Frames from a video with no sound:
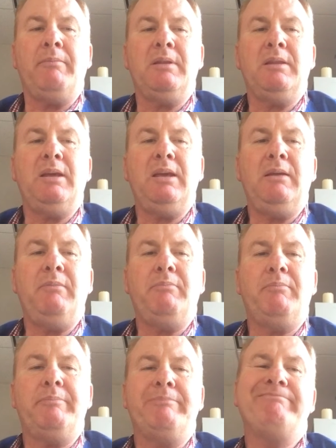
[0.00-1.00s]
The
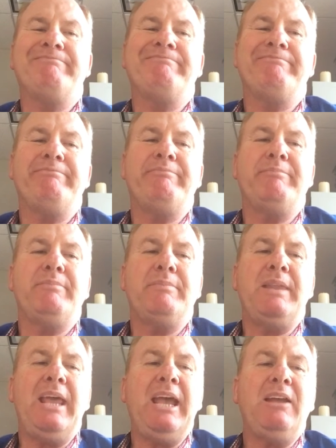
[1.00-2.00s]

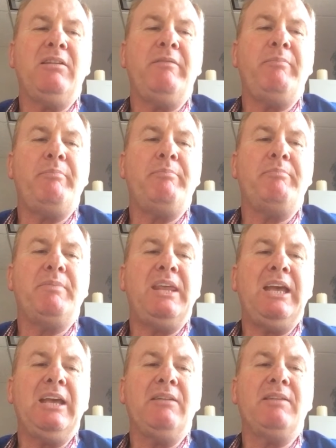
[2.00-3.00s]
negative
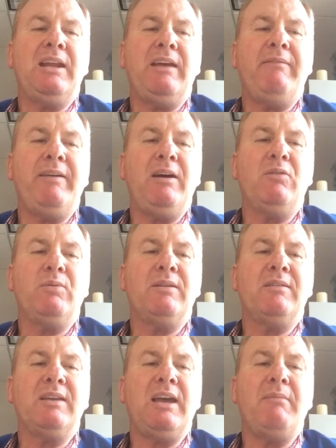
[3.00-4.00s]
things that I found
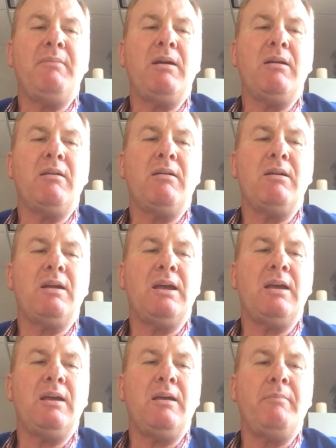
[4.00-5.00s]
with
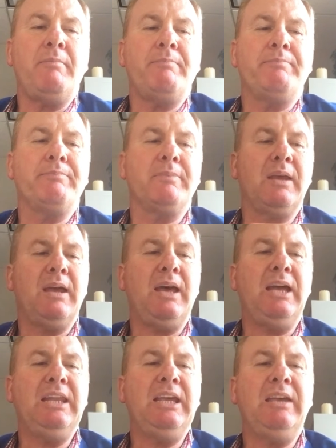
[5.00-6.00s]
ScanMarker,
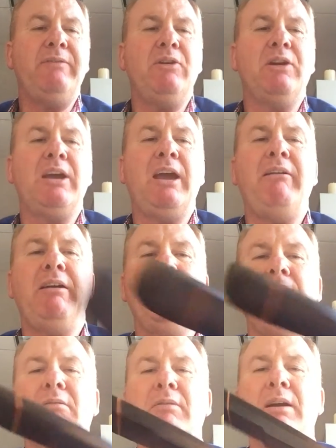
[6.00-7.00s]
I think if you're carrying
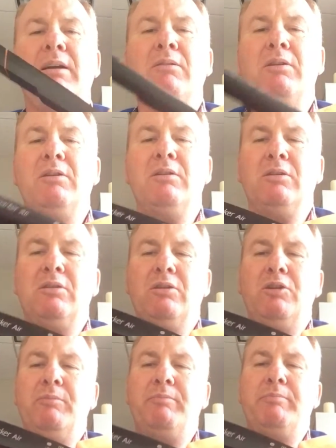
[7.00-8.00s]
it around, it
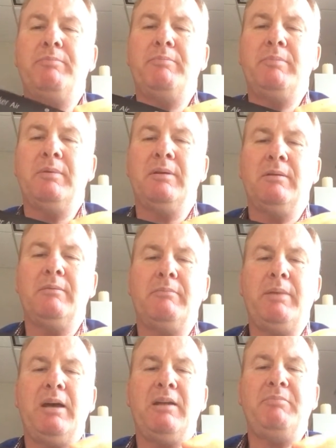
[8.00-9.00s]
could
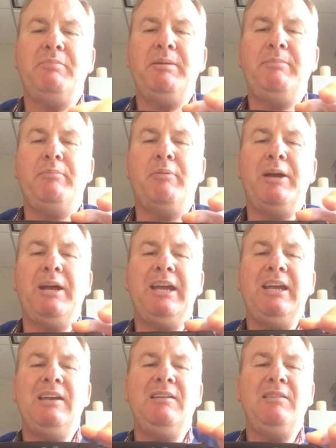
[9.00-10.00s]
possibly break
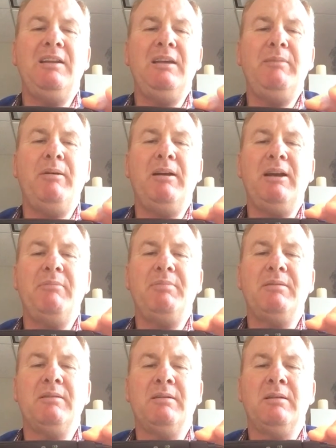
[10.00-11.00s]
easily,
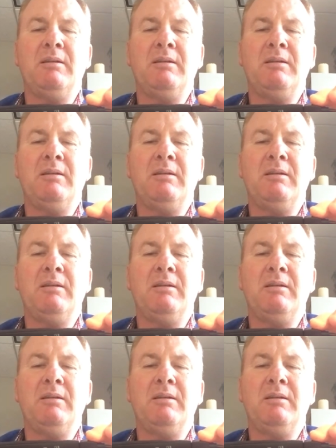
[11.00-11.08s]
perhaps.